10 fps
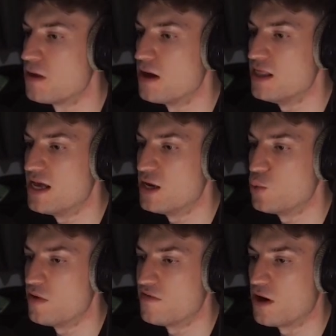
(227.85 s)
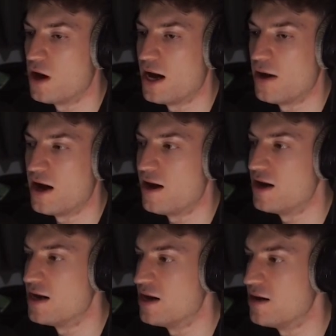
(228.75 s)
And then we've got our
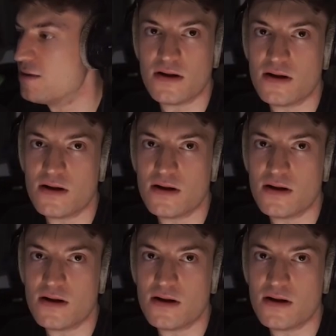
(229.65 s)
hi-hat.